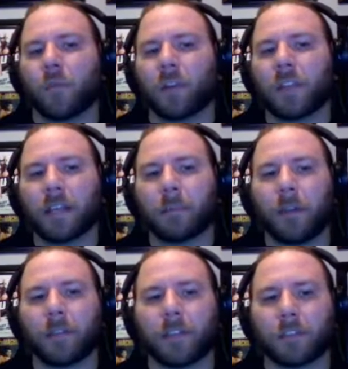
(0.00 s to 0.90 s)
What do you think
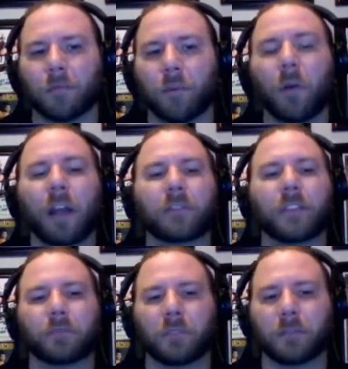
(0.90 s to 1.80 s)
about this one? Oh,
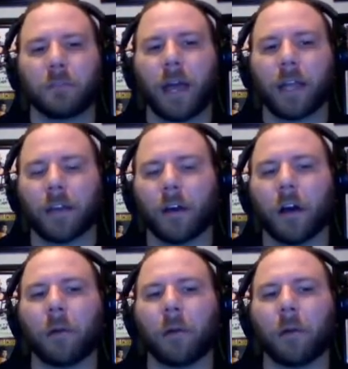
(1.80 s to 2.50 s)
actually, this one's mine.